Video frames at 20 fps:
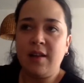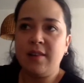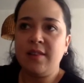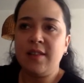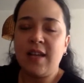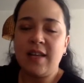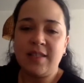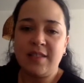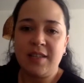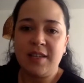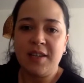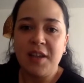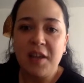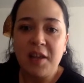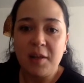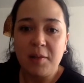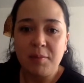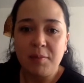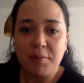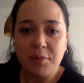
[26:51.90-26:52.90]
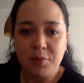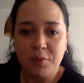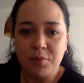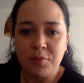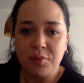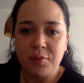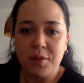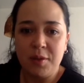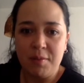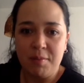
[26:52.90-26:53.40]
doesn't help
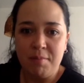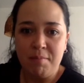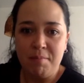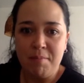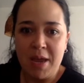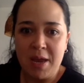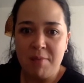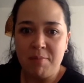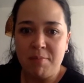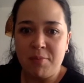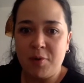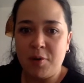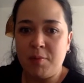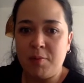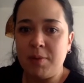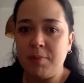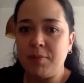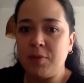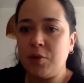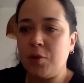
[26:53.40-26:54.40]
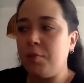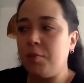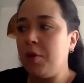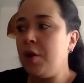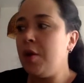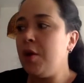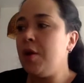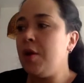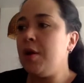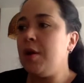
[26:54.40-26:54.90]
to the main problem. So
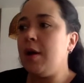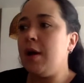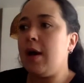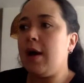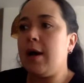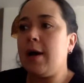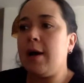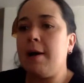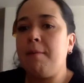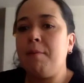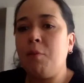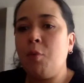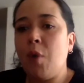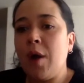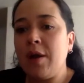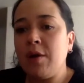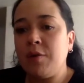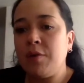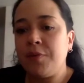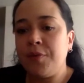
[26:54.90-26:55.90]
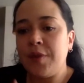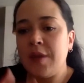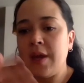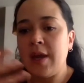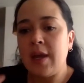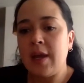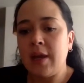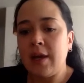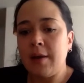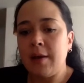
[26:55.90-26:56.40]
one of
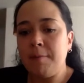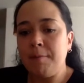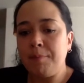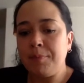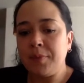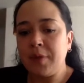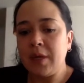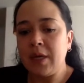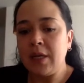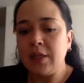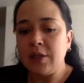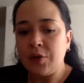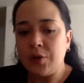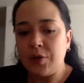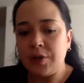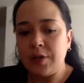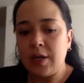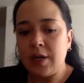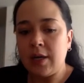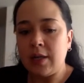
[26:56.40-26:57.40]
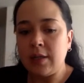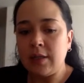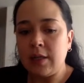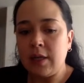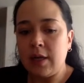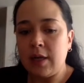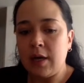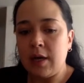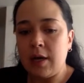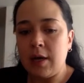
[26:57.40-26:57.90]
the internal
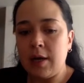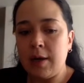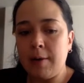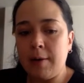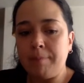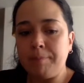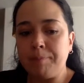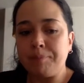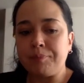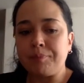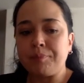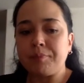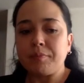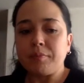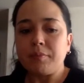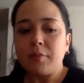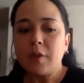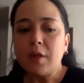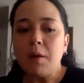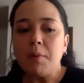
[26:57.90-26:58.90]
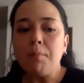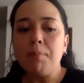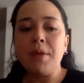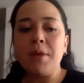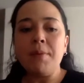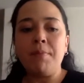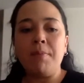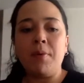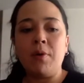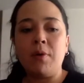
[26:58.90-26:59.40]

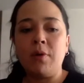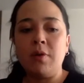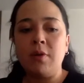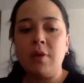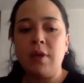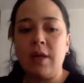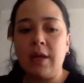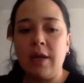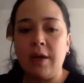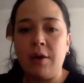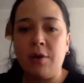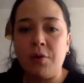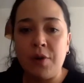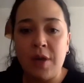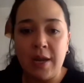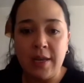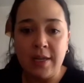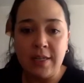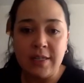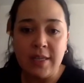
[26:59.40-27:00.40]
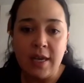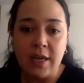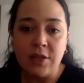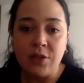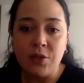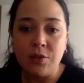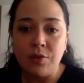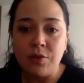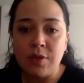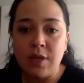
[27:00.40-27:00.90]
people
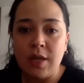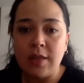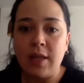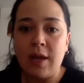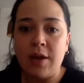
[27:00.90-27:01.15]
organizations that